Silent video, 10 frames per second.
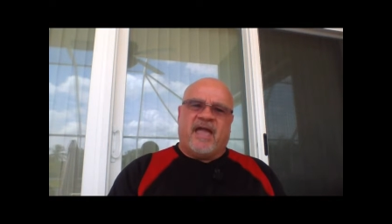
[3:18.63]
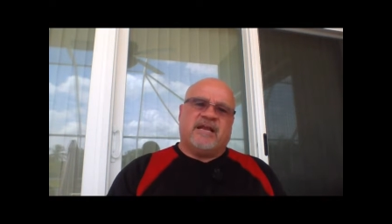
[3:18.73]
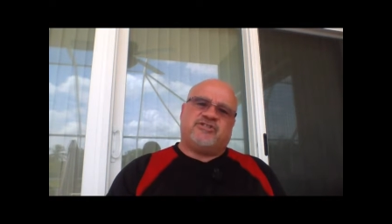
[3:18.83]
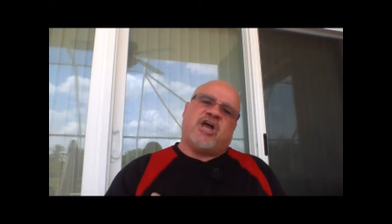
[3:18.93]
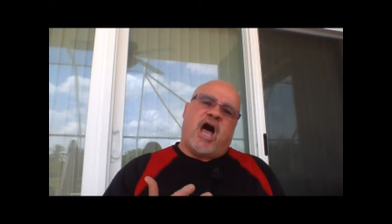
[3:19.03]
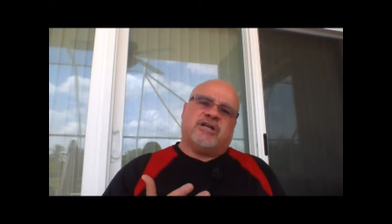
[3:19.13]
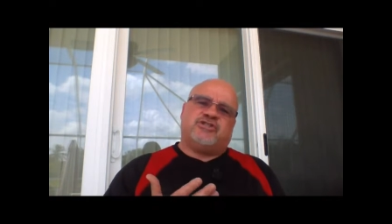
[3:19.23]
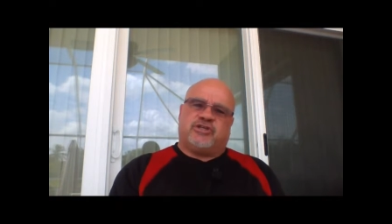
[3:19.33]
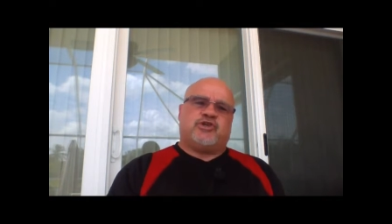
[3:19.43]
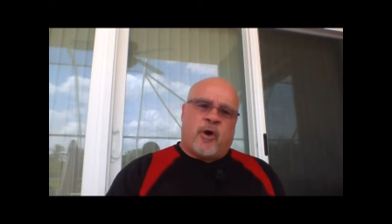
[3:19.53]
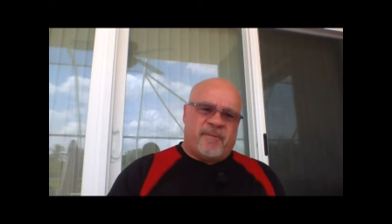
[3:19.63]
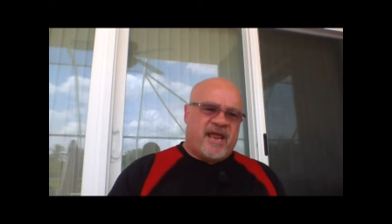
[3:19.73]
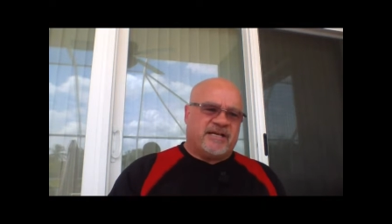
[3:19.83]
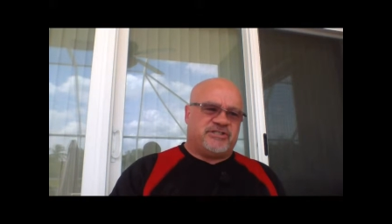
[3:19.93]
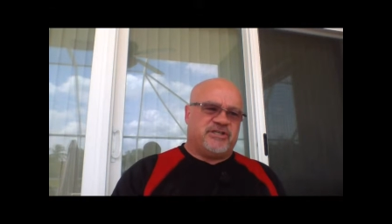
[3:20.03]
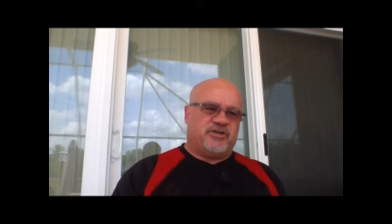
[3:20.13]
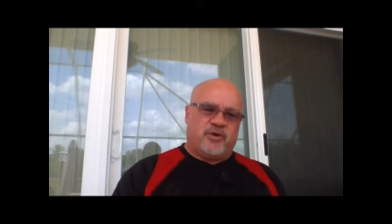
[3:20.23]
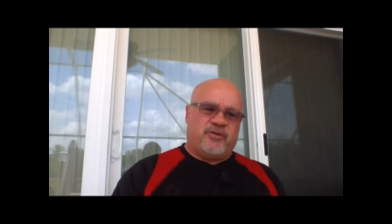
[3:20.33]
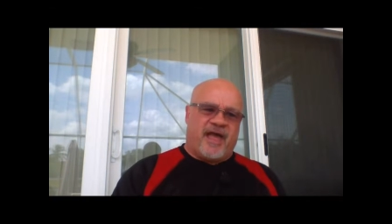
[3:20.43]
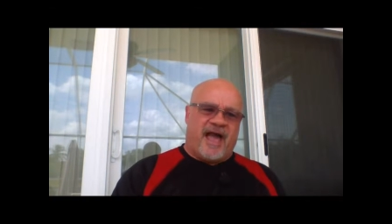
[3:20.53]
And it's God's determination to
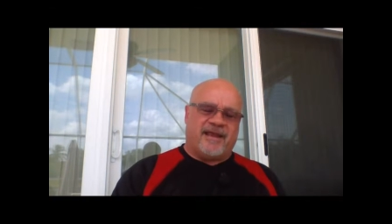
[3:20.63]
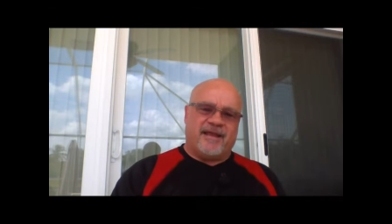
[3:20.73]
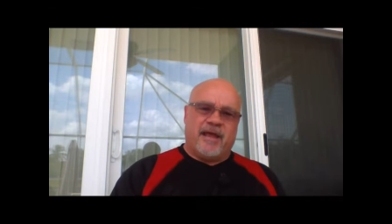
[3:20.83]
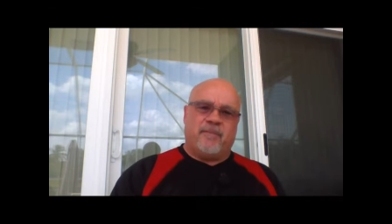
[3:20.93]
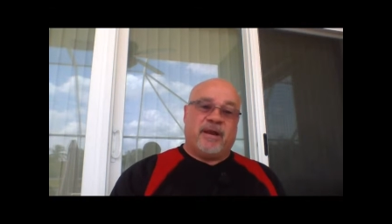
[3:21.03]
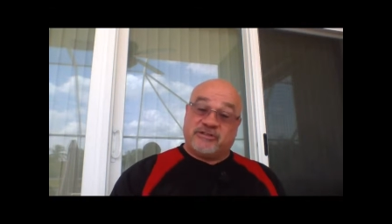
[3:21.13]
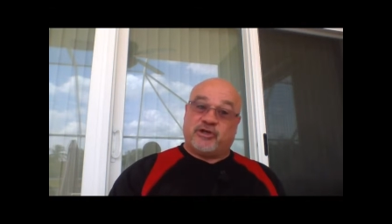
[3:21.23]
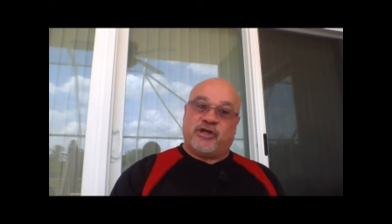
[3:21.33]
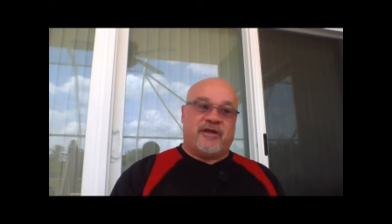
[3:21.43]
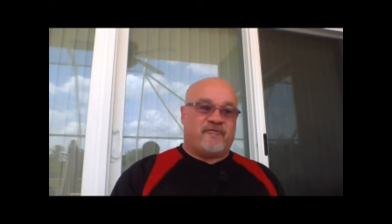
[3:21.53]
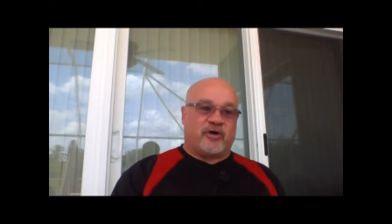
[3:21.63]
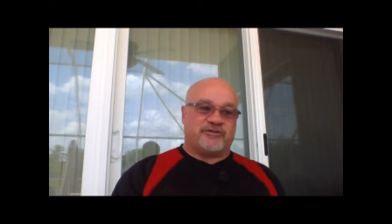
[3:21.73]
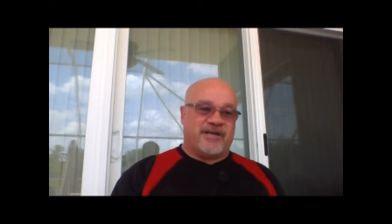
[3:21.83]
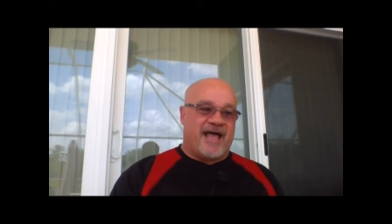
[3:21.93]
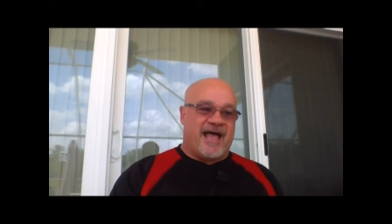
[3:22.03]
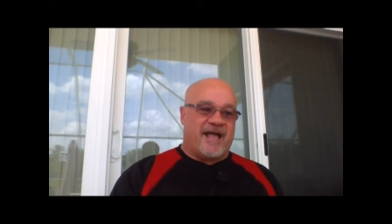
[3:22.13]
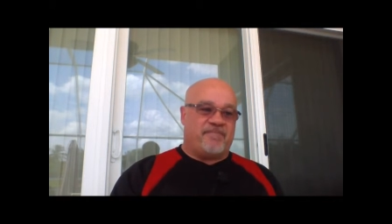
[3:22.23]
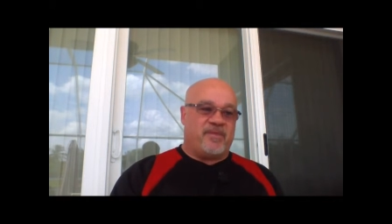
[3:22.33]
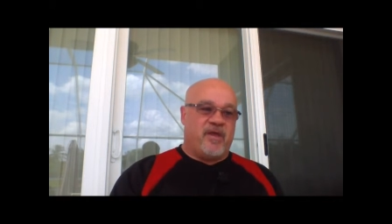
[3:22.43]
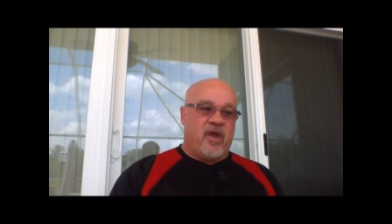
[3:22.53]
do that. But let's look at verse 9.